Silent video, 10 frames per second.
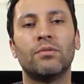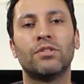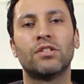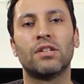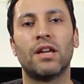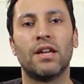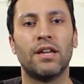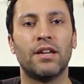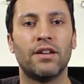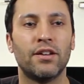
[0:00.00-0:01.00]
would
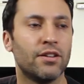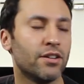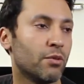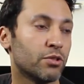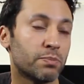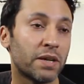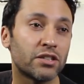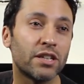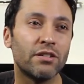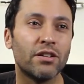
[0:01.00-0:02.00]
say,
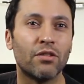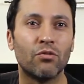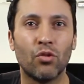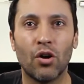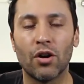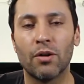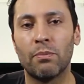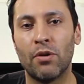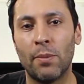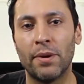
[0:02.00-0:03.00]
especially, you know, rock,
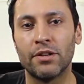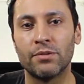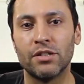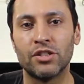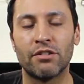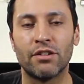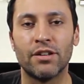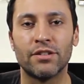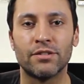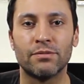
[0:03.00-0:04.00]
pop, I don't want to
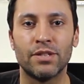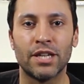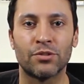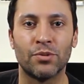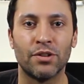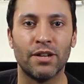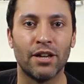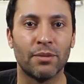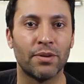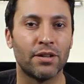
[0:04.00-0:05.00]
generalize and guess what you
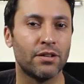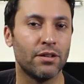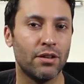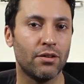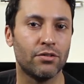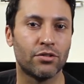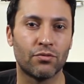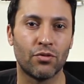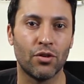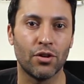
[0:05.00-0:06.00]
like, but loads
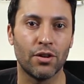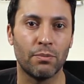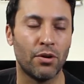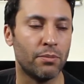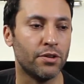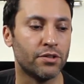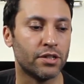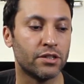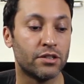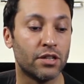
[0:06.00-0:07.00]
of rock and pop
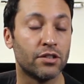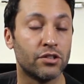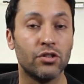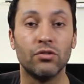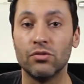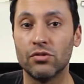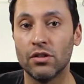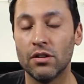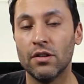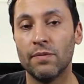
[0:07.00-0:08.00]
music does use
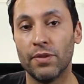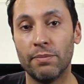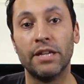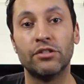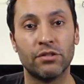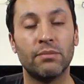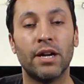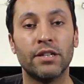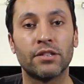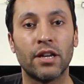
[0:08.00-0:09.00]
the major and the
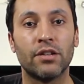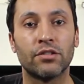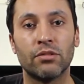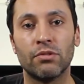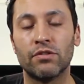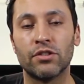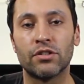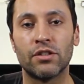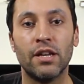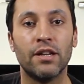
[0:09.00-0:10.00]
minor scales that we've
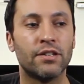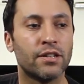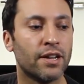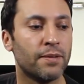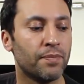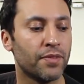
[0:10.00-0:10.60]
just learned, okay?